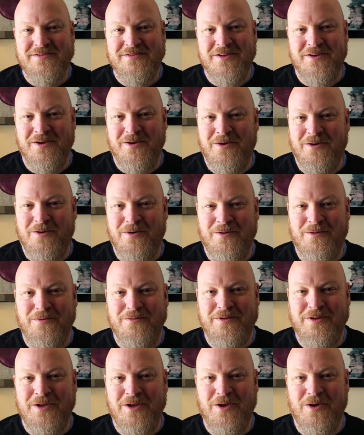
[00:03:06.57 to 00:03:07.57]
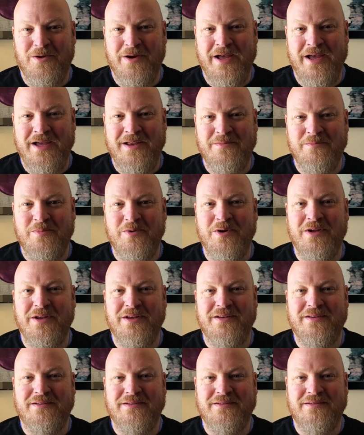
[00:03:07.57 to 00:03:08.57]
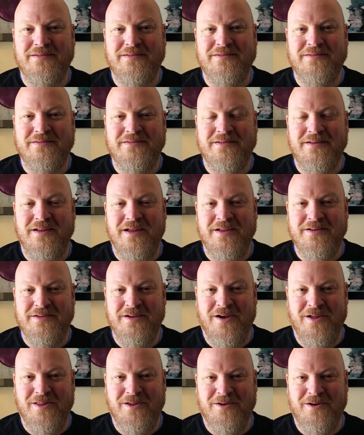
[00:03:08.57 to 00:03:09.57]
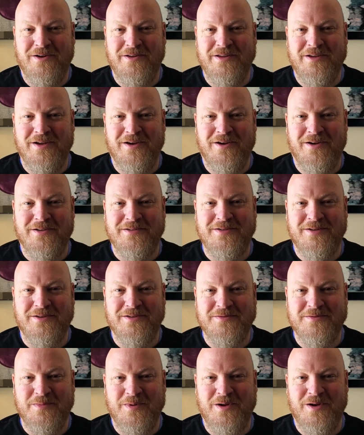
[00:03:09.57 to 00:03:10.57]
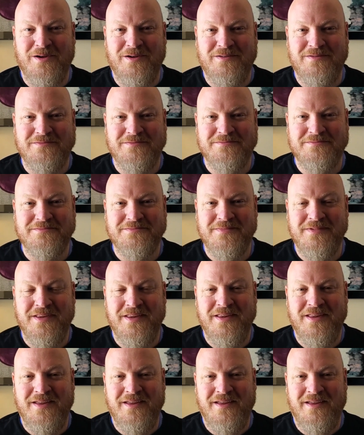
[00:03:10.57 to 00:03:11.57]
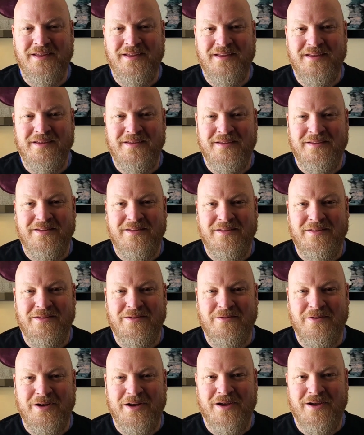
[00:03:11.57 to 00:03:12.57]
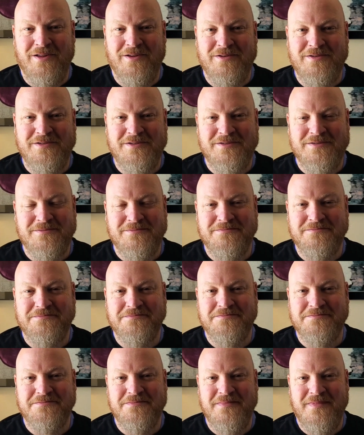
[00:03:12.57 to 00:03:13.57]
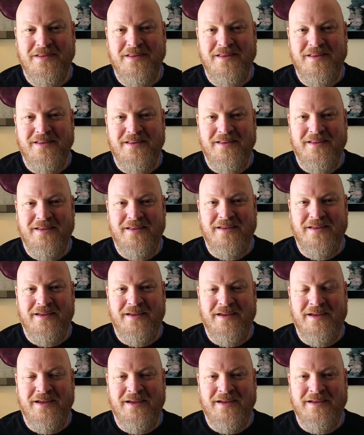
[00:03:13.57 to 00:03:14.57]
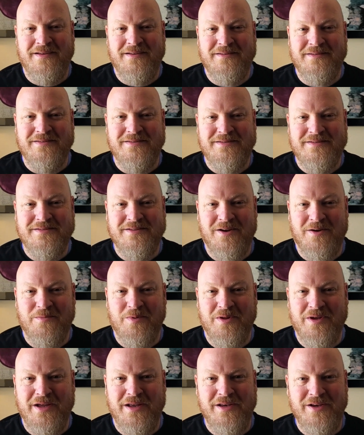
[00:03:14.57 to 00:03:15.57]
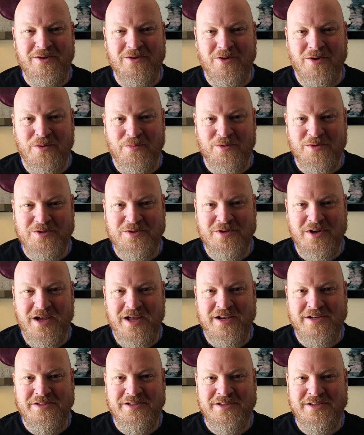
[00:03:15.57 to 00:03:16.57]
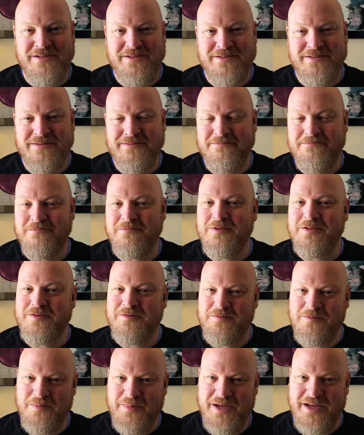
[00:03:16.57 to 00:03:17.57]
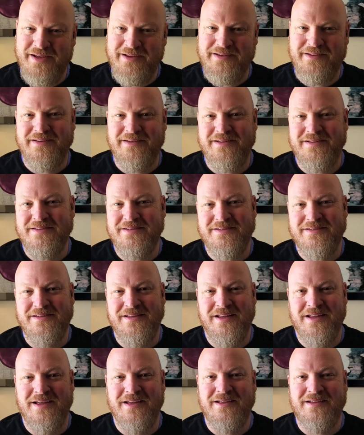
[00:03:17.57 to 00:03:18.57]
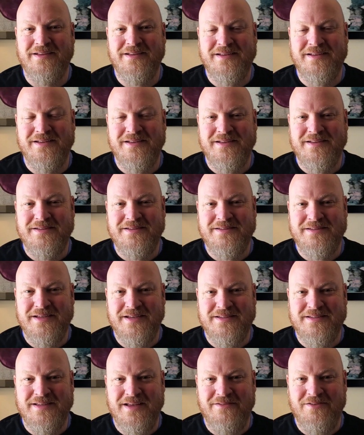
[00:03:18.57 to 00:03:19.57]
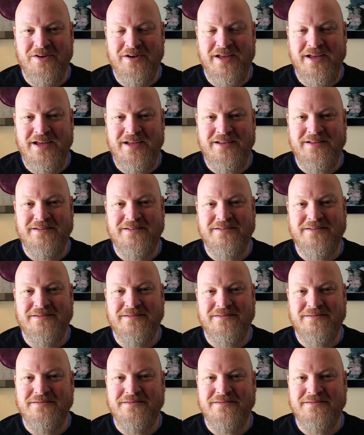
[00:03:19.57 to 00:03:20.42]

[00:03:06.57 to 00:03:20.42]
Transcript: So you go ahead and put $1 on the all, tall, small, $3, and start playing your normal strategy, which for me is the 6, 7, and 8.